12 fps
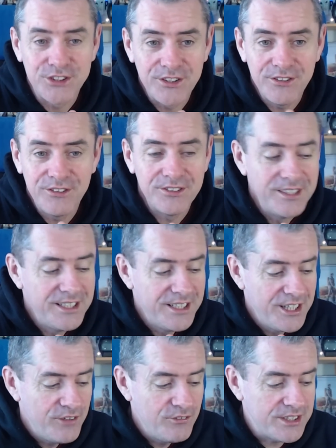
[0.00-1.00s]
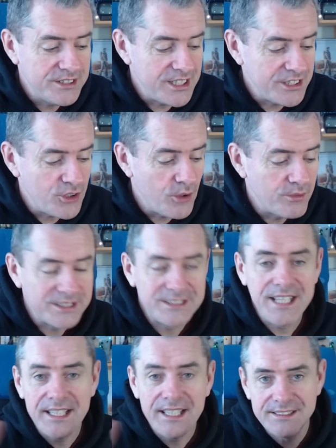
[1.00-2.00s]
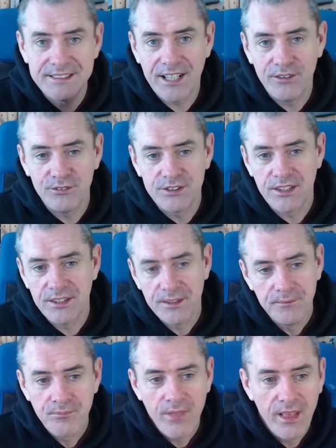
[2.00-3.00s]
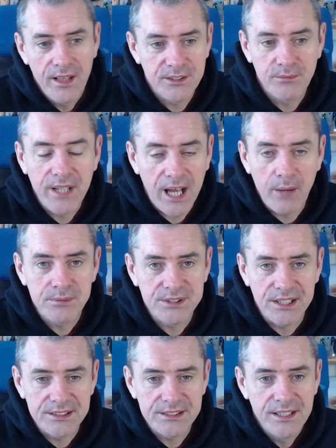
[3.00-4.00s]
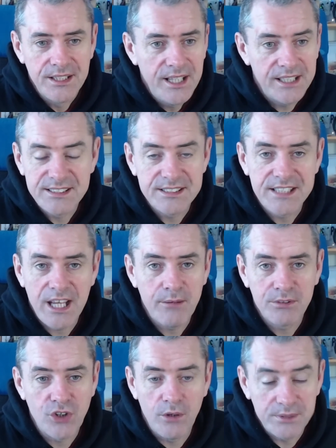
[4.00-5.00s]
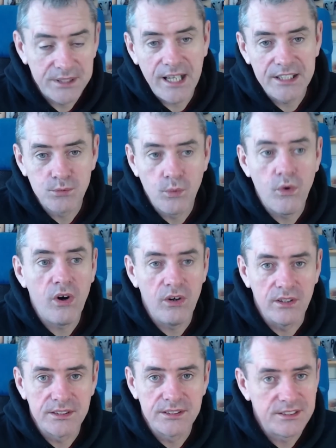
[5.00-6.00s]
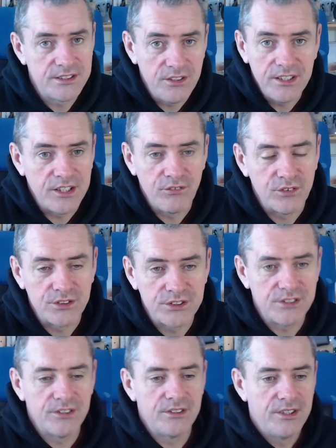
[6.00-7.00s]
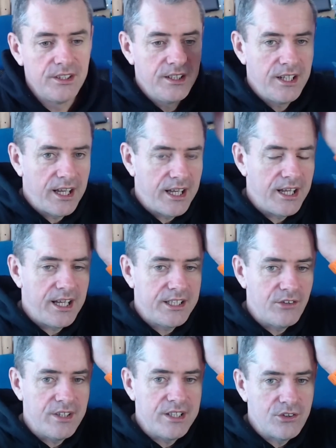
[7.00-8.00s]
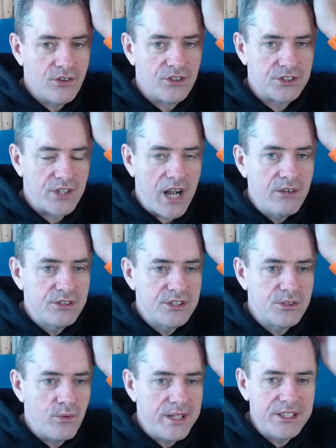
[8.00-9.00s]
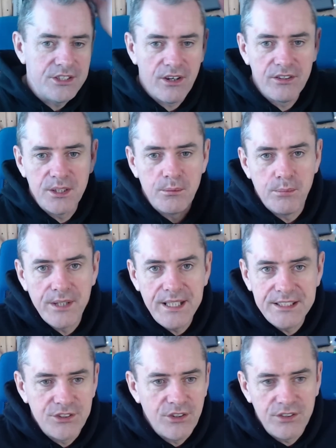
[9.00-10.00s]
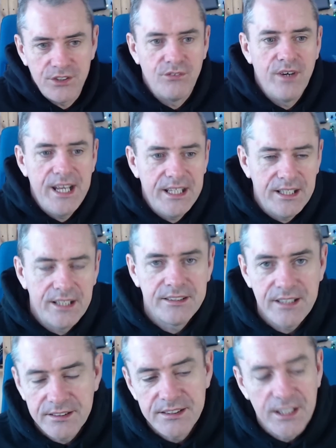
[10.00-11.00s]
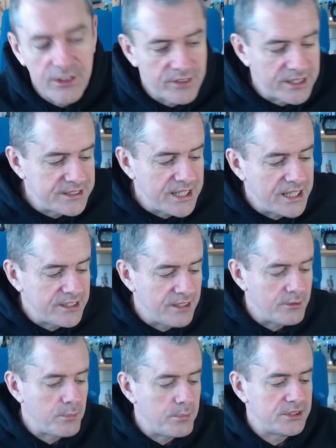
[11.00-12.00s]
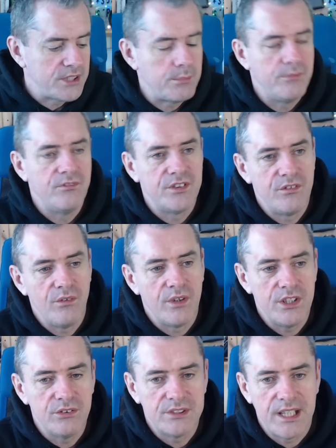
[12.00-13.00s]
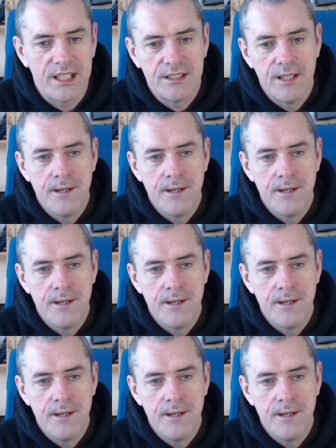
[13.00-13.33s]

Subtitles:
You know, if you decide to go with a tent down to some campsite, it's the same as going, but that has walls. It's the only difference, you know. And you're indoors, you're out of the wind, you're out of the breeze, you're out of the rain, and until you're in a tent up on top of it, if you want to use that.